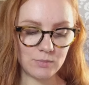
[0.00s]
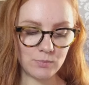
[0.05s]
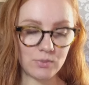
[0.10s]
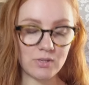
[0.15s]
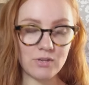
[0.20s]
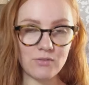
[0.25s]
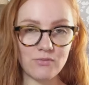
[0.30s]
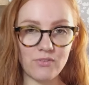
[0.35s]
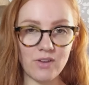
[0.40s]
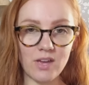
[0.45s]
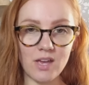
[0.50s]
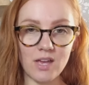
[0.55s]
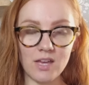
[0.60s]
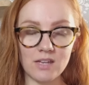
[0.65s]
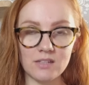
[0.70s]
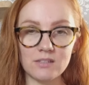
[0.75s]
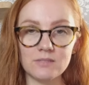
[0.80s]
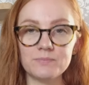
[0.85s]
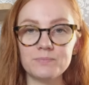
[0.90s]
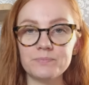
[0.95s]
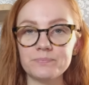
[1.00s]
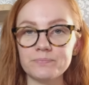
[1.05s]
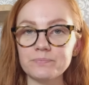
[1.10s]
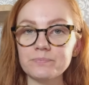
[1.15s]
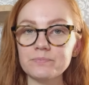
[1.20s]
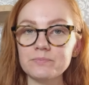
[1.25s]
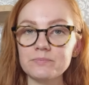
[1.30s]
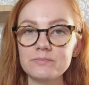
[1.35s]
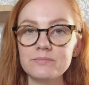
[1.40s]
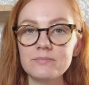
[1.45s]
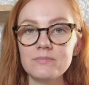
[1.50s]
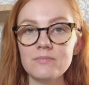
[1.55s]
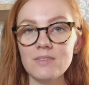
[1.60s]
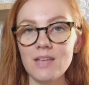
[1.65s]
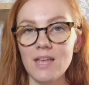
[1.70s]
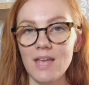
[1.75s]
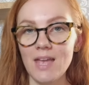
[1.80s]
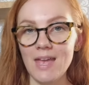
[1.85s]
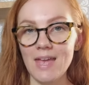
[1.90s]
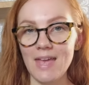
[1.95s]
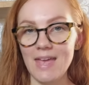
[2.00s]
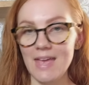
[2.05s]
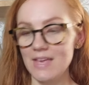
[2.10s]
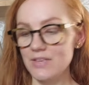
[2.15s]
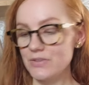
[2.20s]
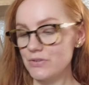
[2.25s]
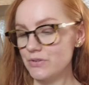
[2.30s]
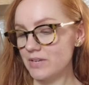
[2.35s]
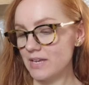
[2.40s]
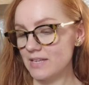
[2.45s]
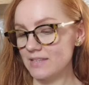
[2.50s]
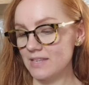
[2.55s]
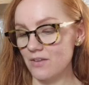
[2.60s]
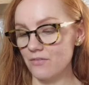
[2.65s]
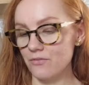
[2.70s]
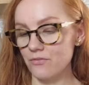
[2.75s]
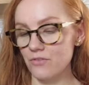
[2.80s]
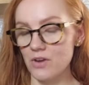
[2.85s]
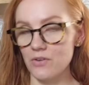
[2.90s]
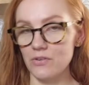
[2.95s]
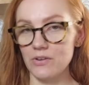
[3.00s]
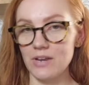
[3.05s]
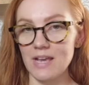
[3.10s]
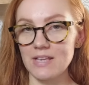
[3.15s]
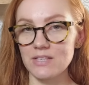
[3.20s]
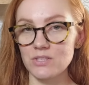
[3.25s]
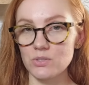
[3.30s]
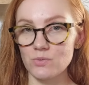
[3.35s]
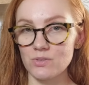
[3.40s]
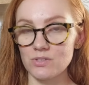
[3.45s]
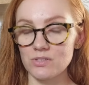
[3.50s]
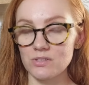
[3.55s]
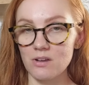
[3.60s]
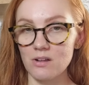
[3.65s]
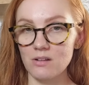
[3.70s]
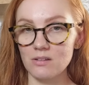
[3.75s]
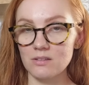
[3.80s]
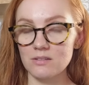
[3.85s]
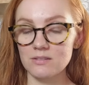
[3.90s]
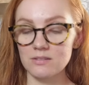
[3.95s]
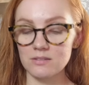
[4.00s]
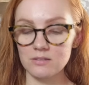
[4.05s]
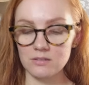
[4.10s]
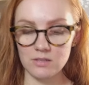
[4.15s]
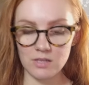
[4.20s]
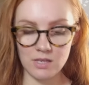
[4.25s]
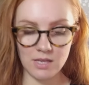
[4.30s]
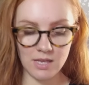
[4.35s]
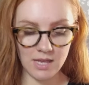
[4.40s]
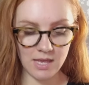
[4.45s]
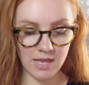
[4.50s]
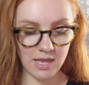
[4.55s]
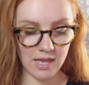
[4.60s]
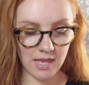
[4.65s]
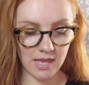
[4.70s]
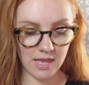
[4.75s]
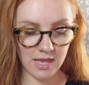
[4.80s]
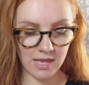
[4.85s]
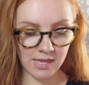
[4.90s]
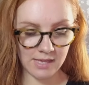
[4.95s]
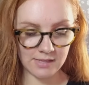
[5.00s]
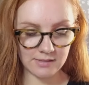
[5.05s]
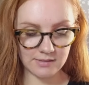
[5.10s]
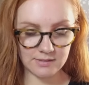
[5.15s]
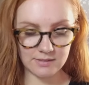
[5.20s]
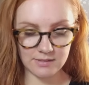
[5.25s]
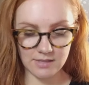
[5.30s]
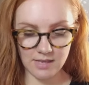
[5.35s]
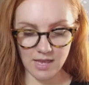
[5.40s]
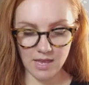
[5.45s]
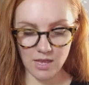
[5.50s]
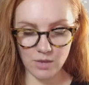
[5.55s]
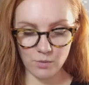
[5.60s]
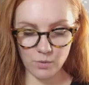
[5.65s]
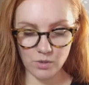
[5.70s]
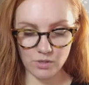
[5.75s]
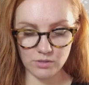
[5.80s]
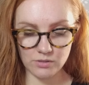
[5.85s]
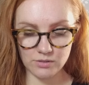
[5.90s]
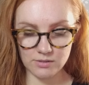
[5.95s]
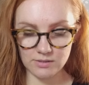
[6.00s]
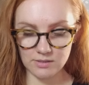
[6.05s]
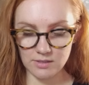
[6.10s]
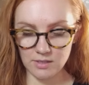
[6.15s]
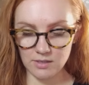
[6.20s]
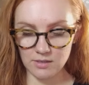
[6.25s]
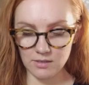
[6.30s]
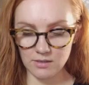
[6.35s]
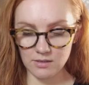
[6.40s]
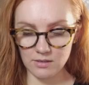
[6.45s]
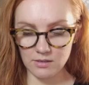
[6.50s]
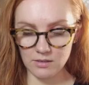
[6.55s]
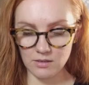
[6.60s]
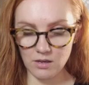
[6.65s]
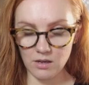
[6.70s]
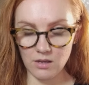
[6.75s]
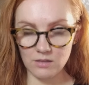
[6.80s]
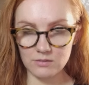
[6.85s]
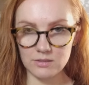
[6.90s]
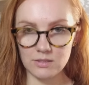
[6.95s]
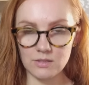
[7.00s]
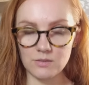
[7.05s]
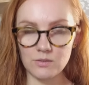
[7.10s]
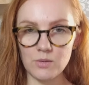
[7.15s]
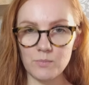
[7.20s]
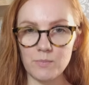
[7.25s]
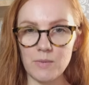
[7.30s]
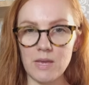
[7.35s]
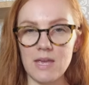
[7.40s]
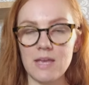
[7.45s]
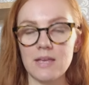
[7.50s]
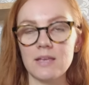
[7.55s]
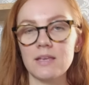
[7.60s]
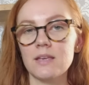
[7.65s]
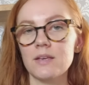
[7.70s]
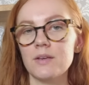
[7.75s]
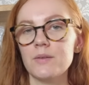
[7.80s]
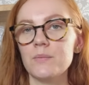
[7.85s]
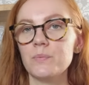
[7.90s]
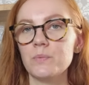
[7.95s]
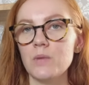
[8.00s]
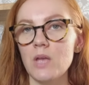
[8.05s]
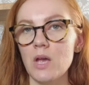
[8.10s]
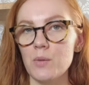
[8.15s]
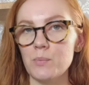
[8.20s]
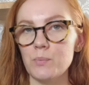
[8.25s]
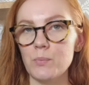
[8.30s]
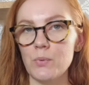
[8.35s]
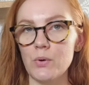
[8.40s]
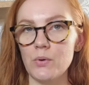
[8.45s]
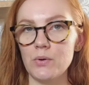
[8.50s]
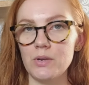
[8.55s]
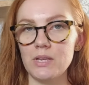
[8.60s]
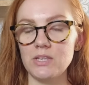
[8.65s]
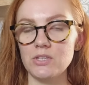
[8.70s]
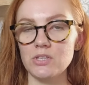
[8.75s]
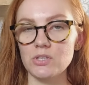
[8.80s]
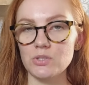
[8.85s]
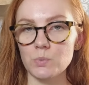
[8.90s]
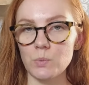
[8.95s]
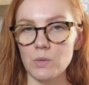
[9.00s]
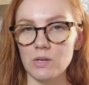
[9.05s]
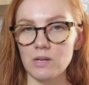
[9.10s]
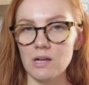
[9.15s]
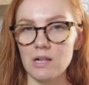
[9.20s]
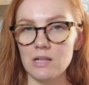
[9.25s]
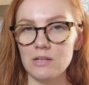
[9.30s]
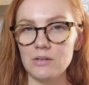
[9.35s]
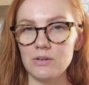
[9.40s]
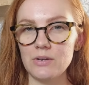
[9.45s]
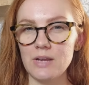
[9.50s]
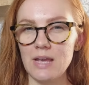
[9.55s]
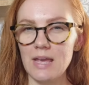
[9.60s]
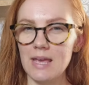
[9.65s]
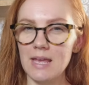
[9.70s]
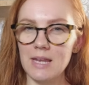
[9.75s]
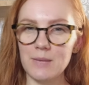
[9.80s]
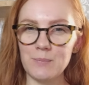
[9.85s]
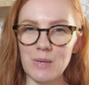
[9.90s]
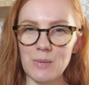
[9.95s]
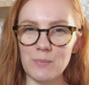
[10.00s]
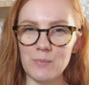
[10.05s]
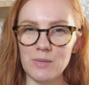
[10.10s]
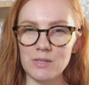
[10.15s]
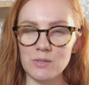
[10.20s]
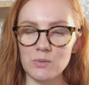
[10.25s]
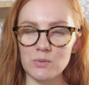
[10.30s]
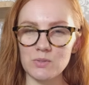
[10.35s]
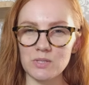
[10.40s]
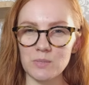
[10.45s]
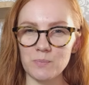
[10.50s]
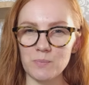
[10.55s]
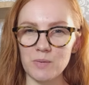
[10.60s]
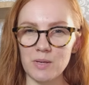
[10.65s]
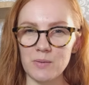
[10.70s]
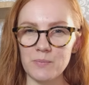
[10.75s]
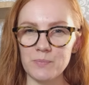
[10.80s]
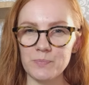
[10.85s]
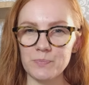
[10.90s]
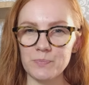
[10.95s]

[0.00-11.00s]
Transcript: pretty fun, and you get a very nice result. And I want also to make more in just one color, and maybe do some